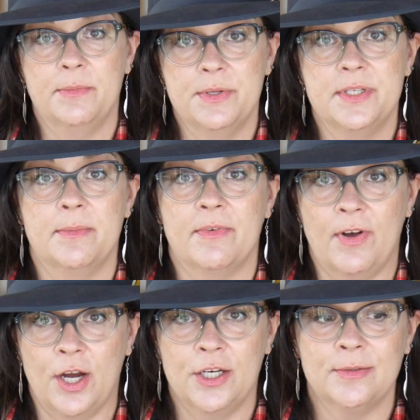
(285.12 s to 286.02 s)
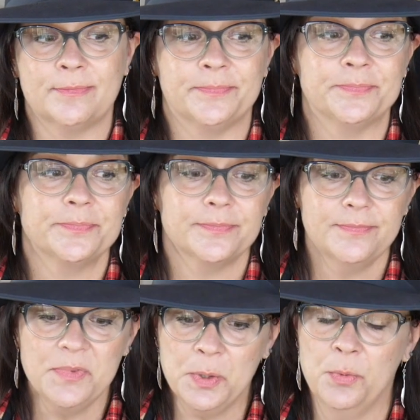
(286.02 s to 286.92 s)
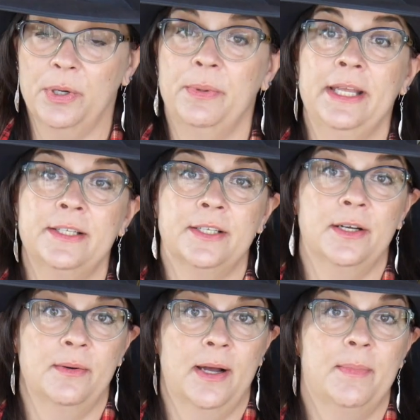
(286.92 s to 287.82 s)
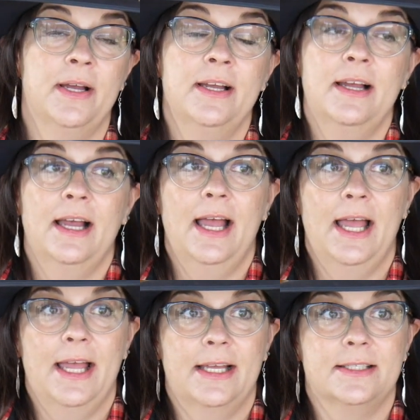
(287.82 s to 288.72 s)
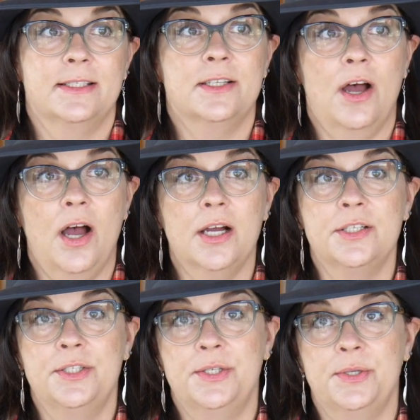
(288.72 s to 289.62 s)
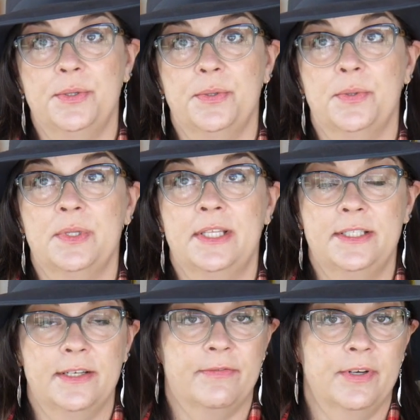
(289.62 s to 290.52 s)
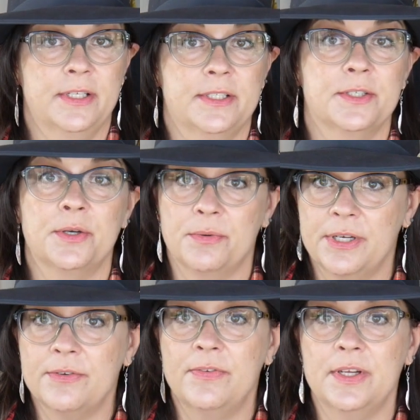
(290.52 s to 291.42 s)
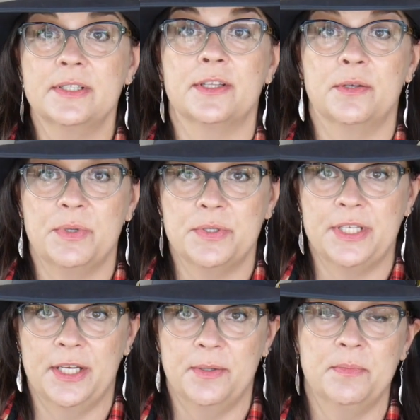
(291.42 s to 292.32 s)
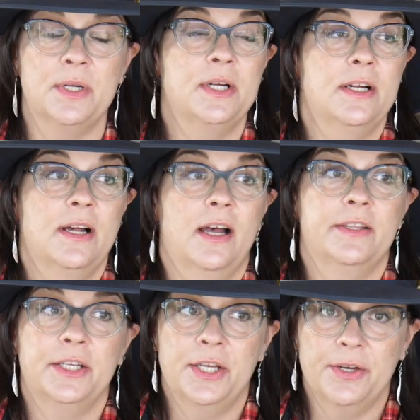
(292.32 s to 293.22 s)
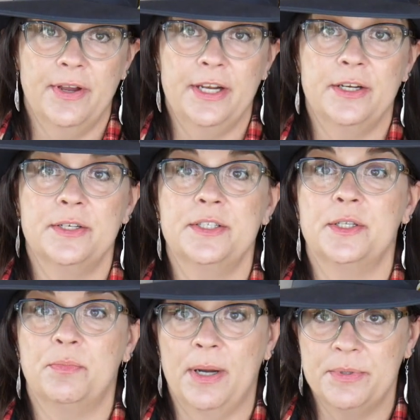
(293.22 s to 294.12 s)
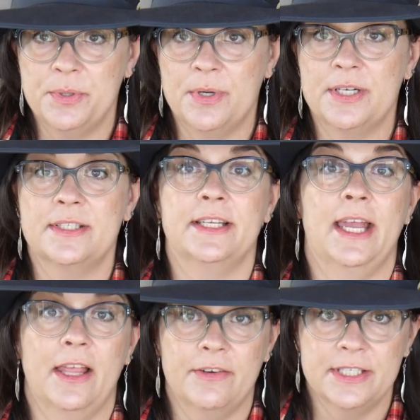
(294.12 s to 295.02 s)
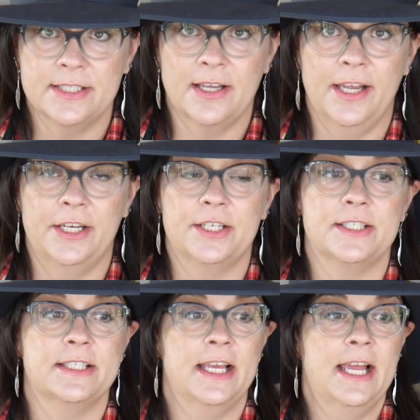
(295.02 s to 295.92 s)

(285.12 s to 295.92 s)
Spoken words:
Museum of Art, where we get to go up and talk to the different career fields at the museum, the curators, the preparators, the gallery designers,